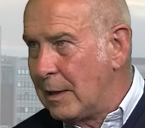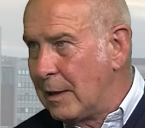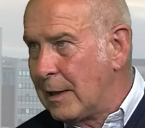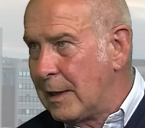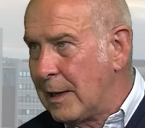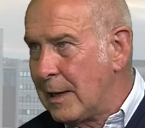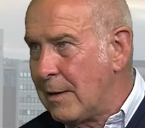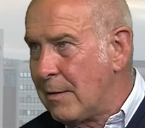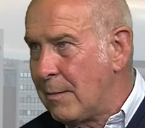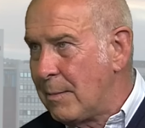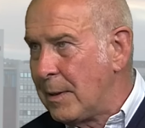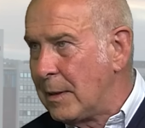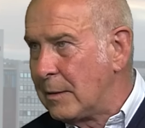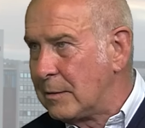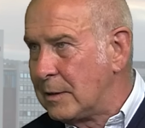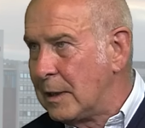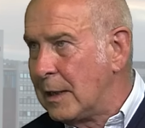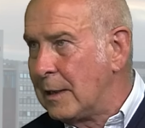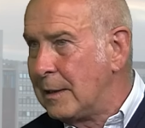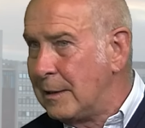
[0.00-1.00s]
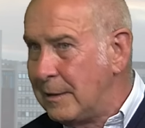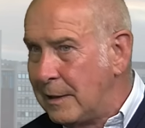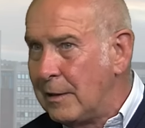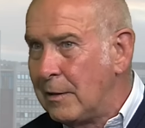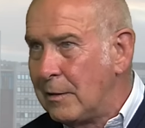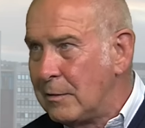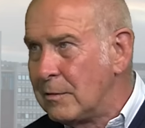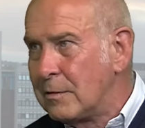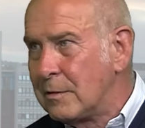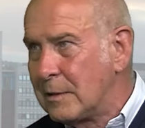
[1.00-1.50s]
care about it, and he did
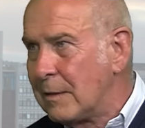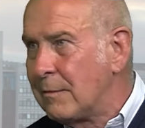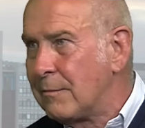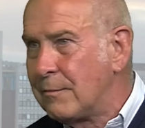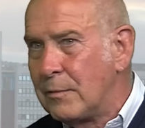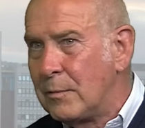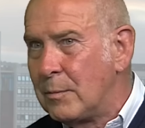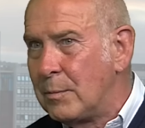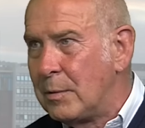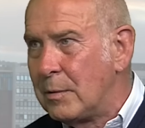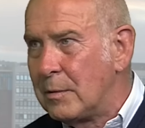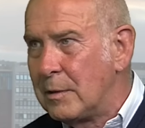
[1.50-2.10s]
understand football.